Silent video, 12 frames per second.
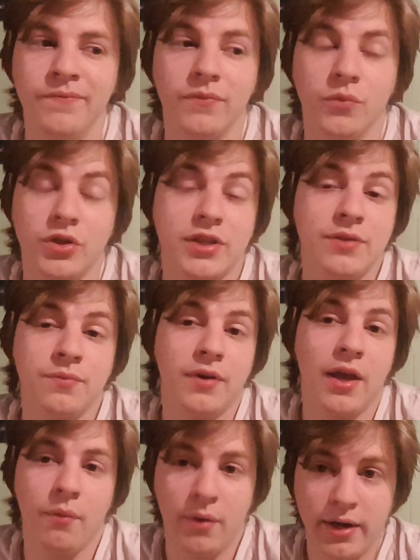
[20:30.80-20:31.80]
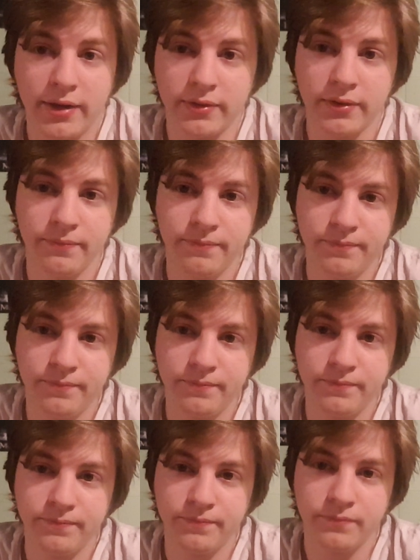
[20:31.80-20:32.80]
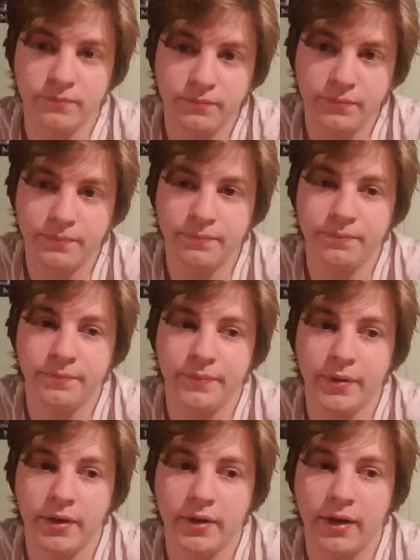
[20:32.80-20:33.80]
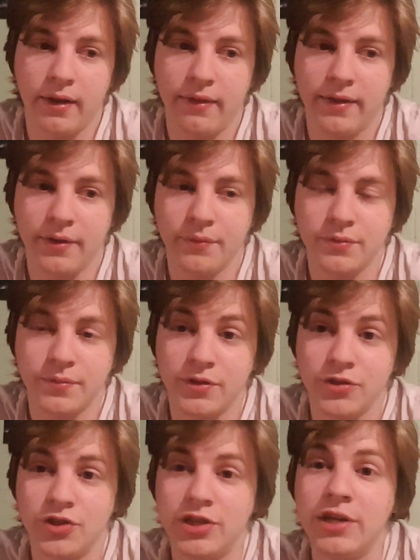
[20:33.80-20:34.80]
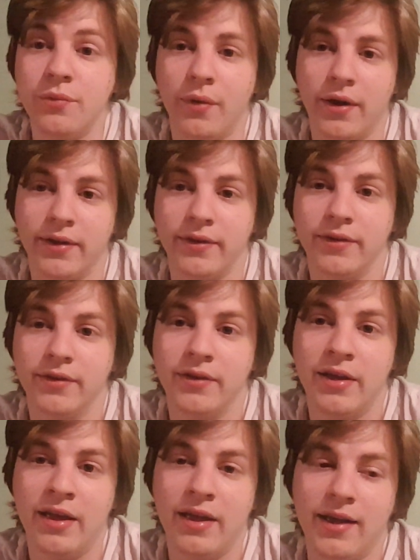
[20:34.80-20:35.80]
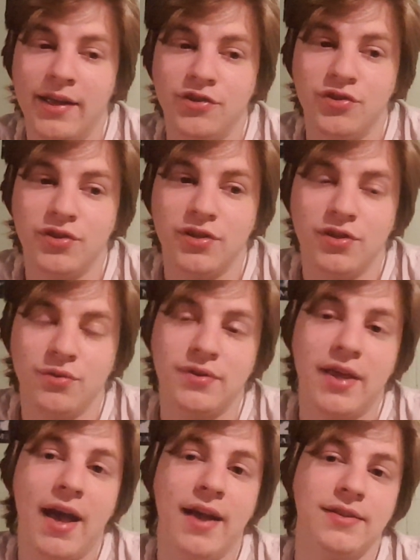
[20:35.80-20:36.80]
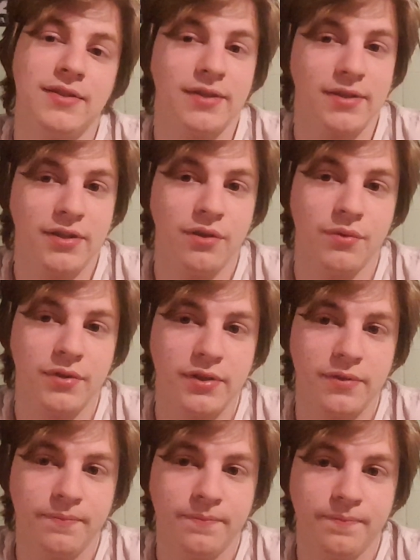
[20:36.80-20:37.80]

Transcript: Which isn't what I wanted. But I think it was what she wanted, and she just used that as an excuse.